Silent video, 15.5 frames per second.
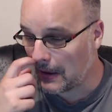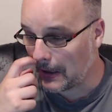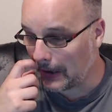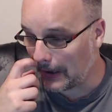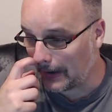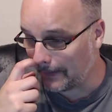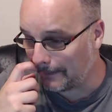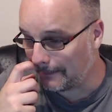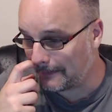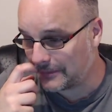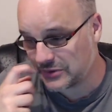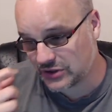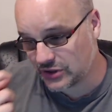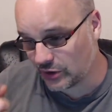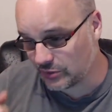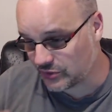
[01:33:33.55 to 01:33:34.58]
Um,
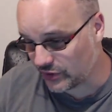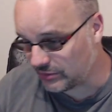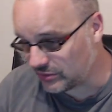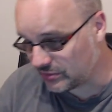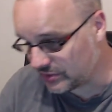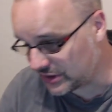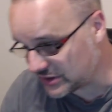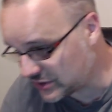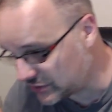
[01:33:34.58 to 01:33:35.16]
scope creep, but it's